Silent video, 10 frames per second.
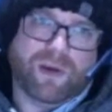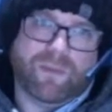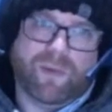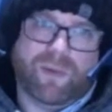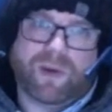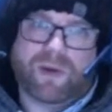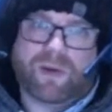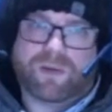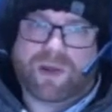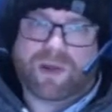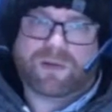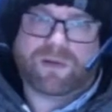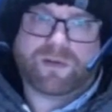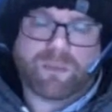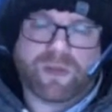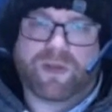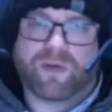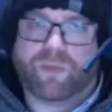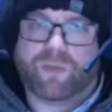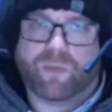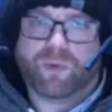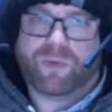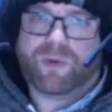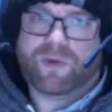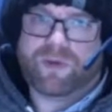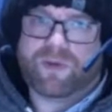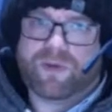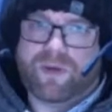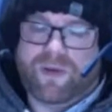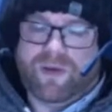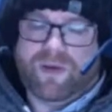all looking to do dungeons and mythics and world quests.